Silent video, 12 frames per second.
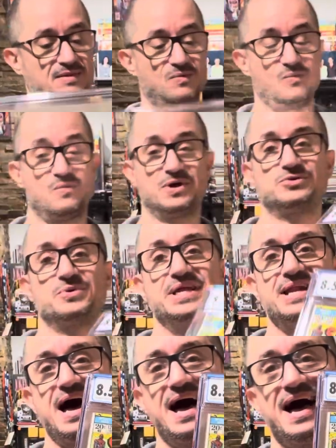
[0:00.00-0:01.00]

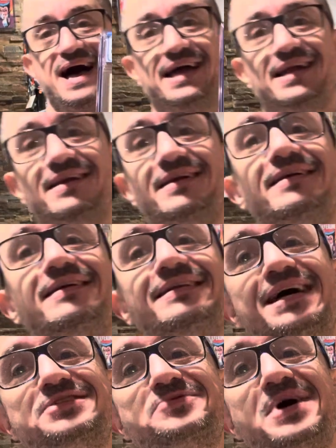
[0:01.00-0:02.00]
129.
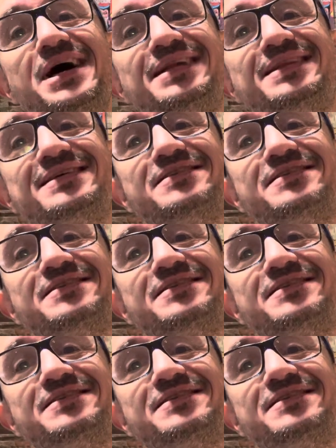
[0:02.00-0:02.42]
That's right.